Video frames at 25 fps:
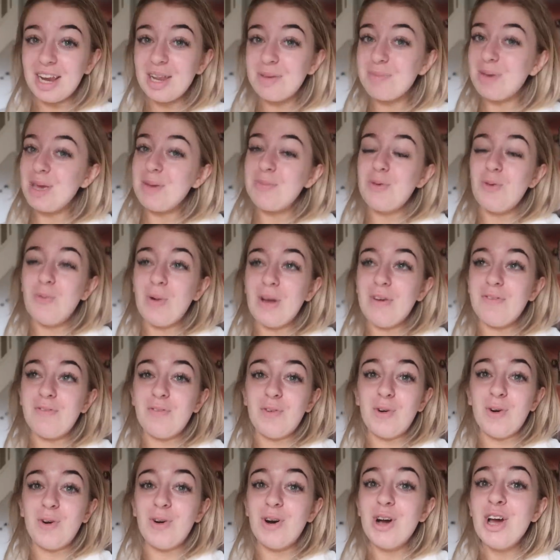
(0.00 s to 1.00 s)
telling people when
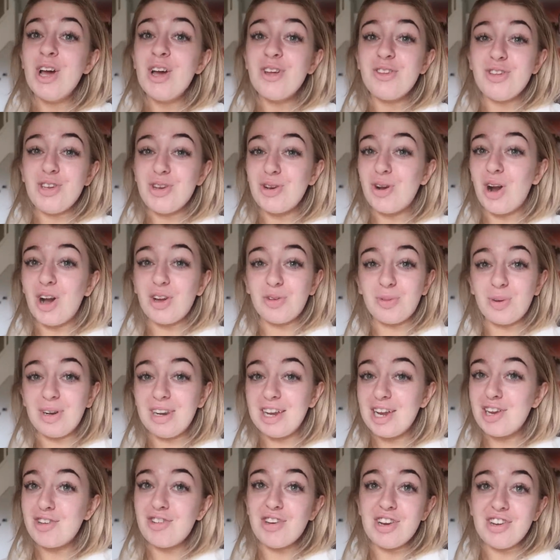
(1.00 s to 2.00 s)
for, so you guys will
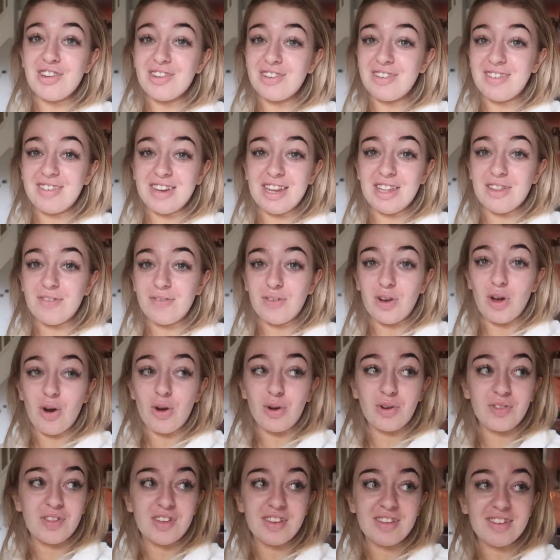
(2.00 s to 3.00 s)
literally just see the
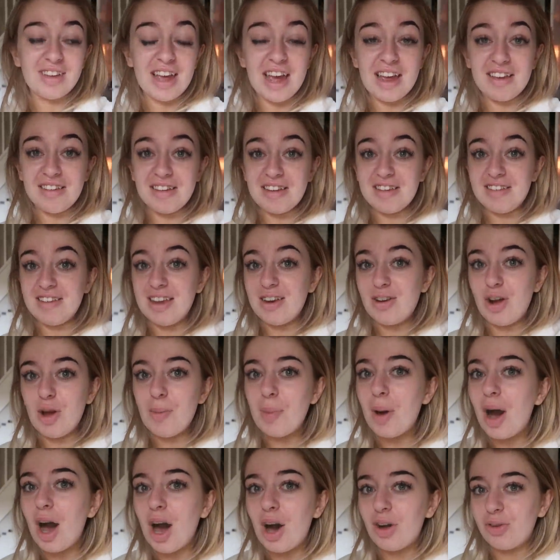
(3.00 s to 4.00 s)
vlog that says, did
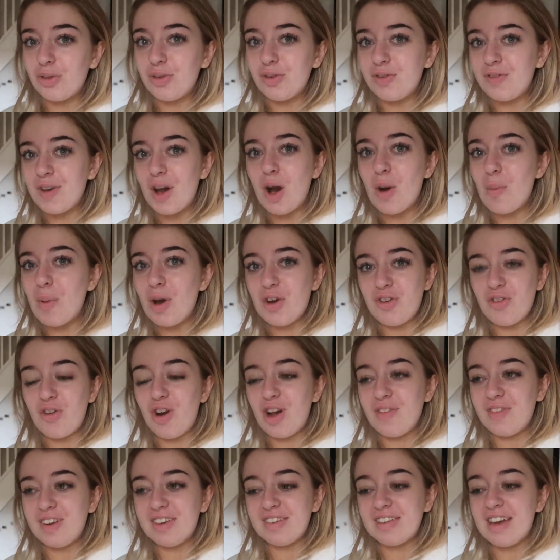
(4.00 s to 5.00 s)
I pass or fail my
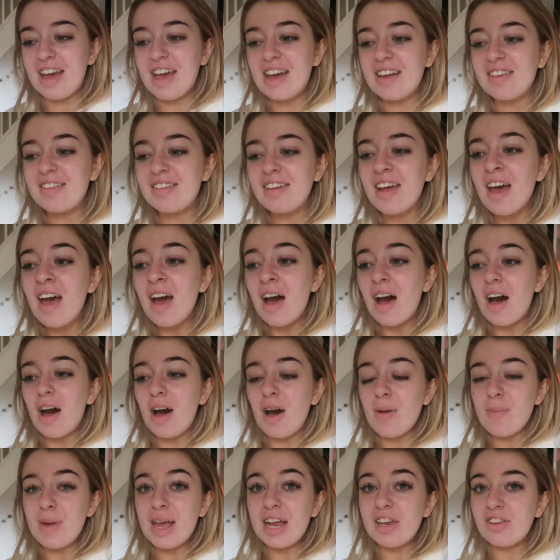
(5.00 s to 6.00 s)
driving test?
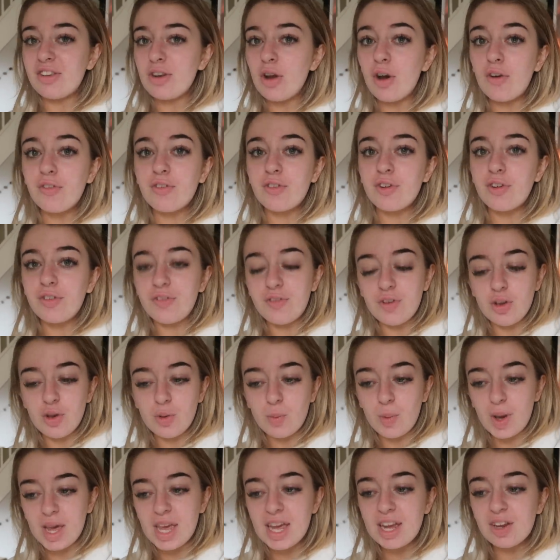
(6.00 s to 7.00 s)
It's not for a
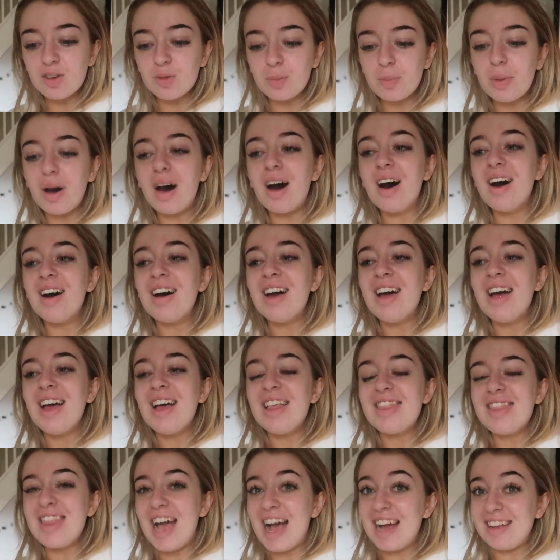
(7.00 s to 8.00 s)
few weeks, but
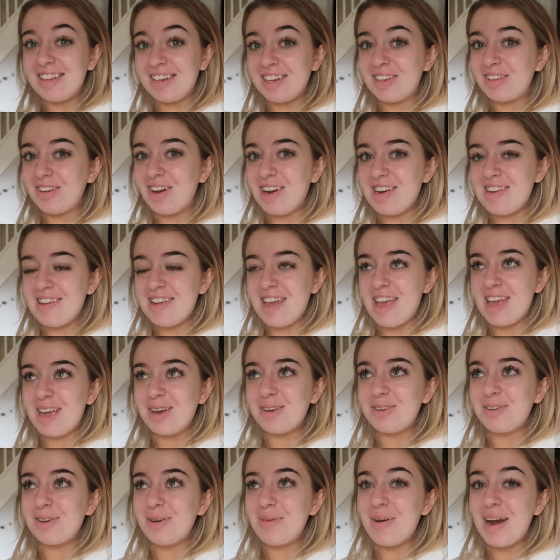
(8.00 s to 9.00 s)
that's
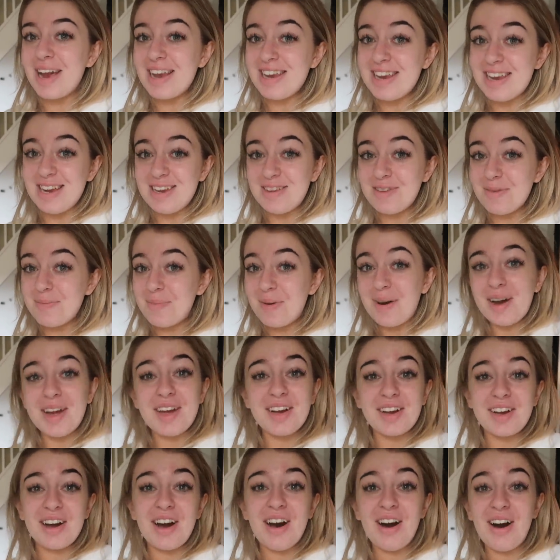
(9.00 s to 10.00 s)
exciting. So I need to buy
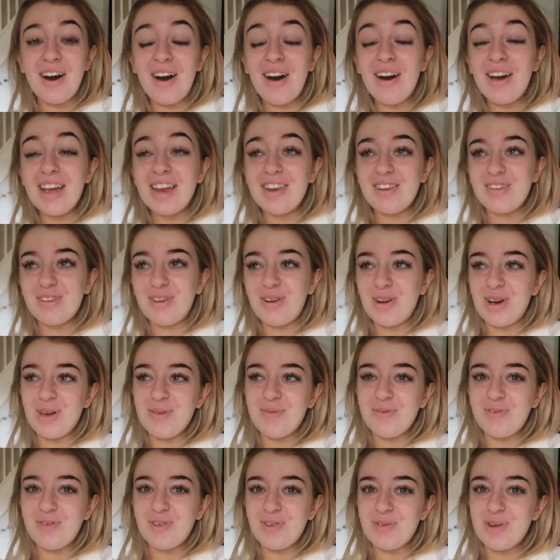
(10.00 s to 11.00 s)
a car in
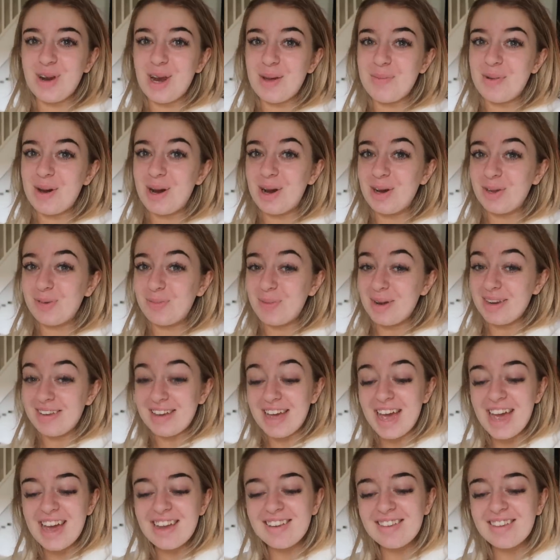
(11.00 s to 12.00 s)
time for when I pass my
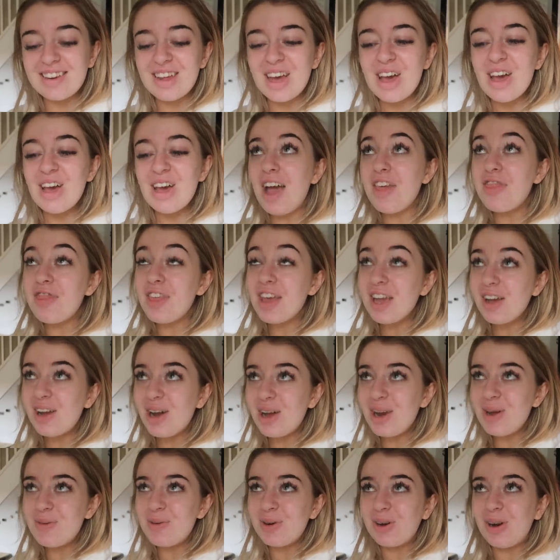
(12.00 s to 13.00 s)
test. I think
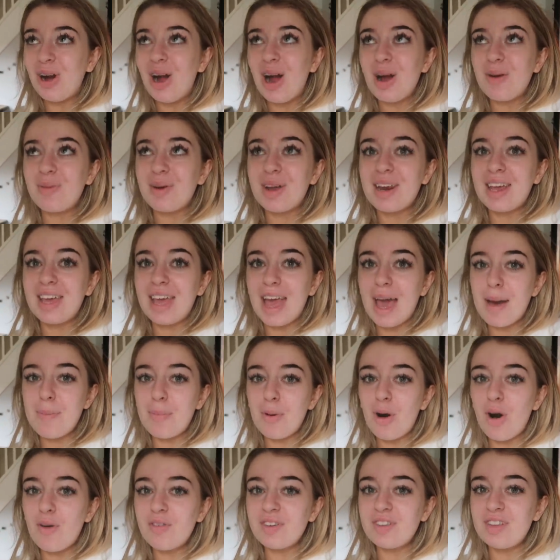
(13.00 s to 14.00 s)
I know what car I'm gonna get,
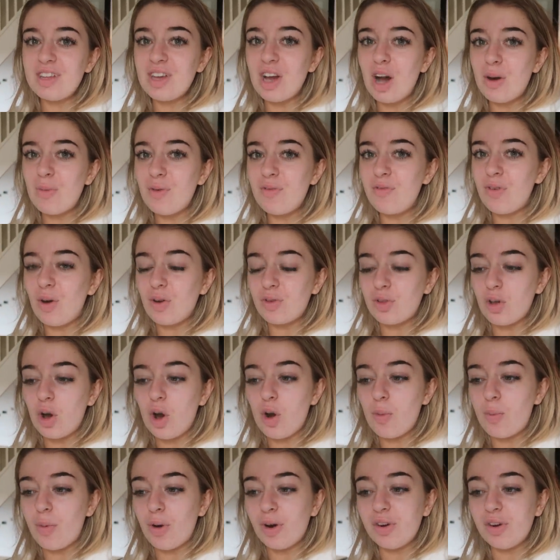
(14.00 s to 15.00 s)
but obviously I will vlog the whole